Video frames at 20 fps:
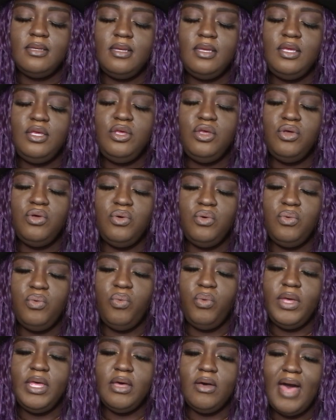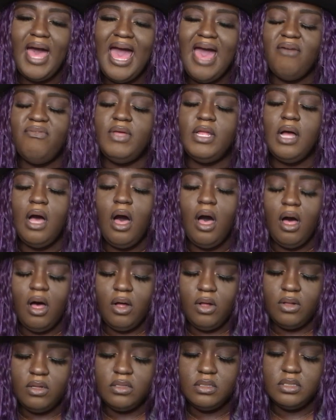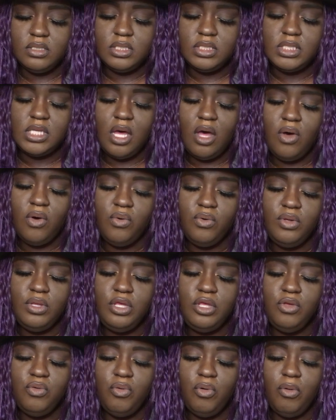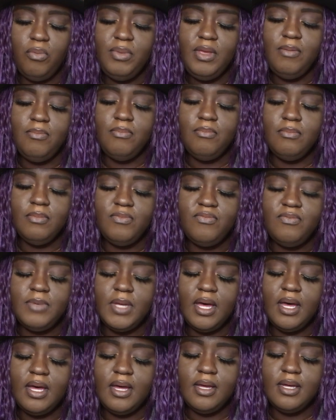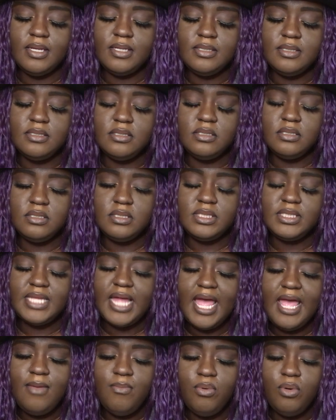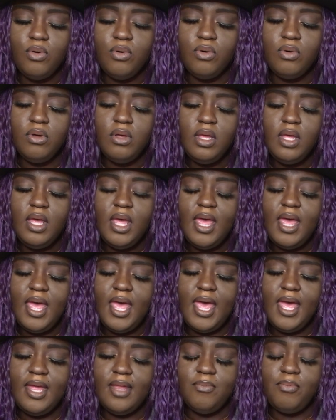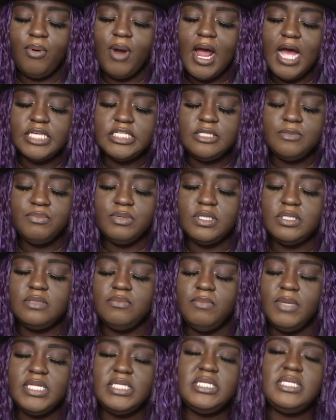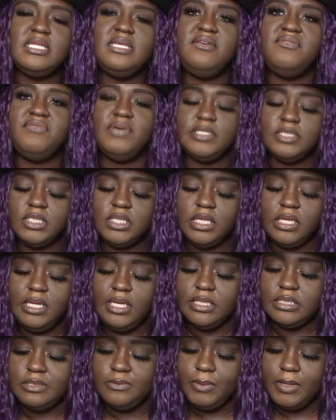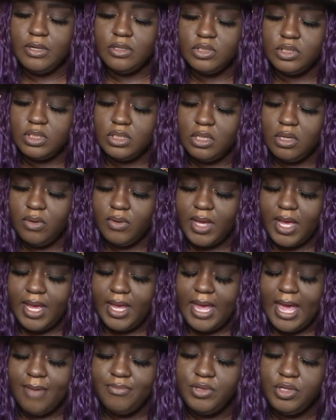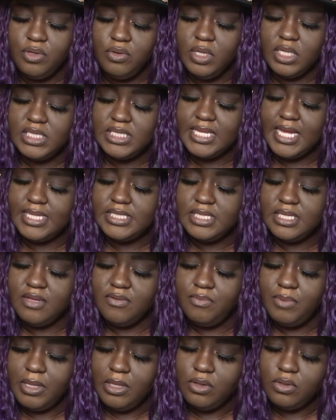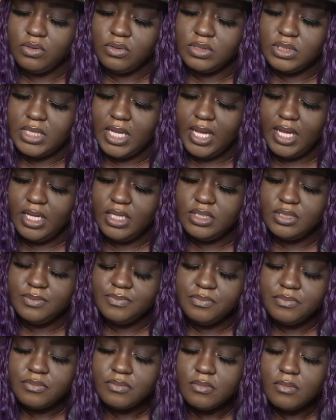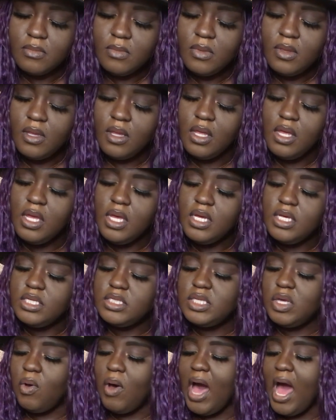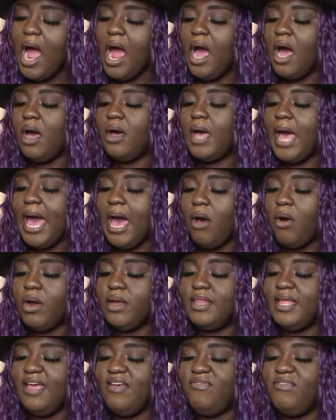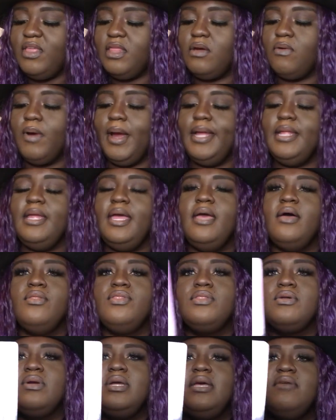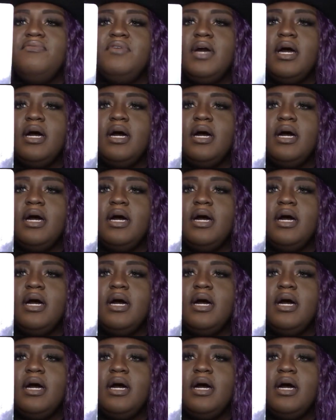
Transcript: you will have it all so you will be uh stable and prosperous mentally, physically, and spiritually, okay, after you get to that 10 of Pentacles stage. So how, how are they feeling right now? Three of